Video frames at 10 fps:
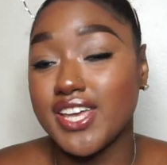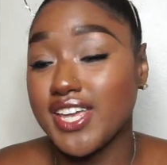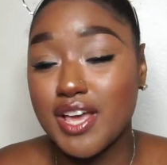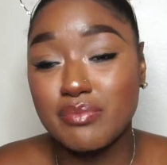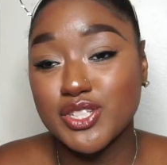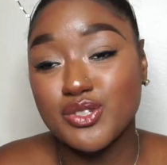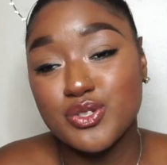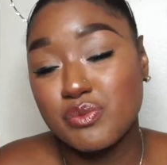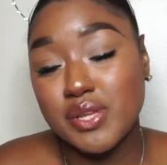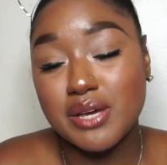any of my
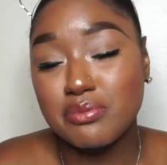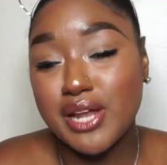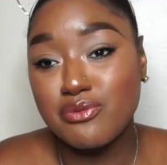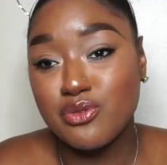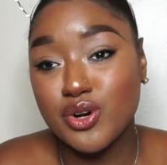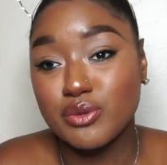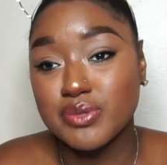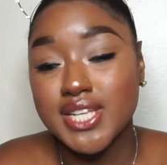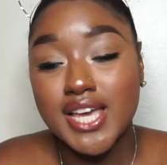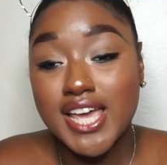social media platforms.
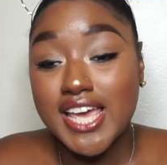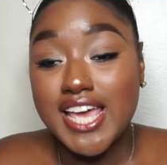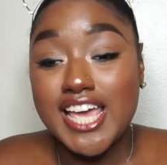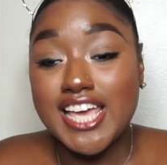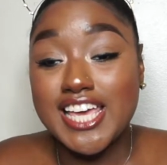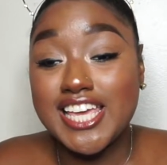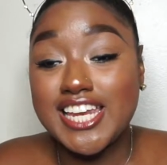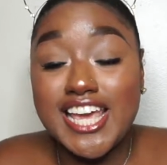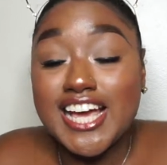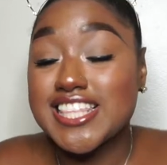And
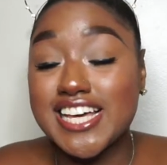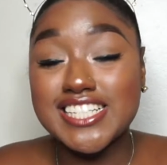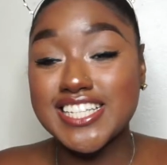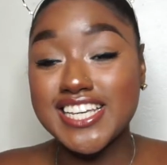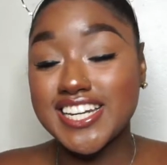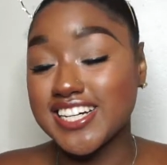yeah, that's it.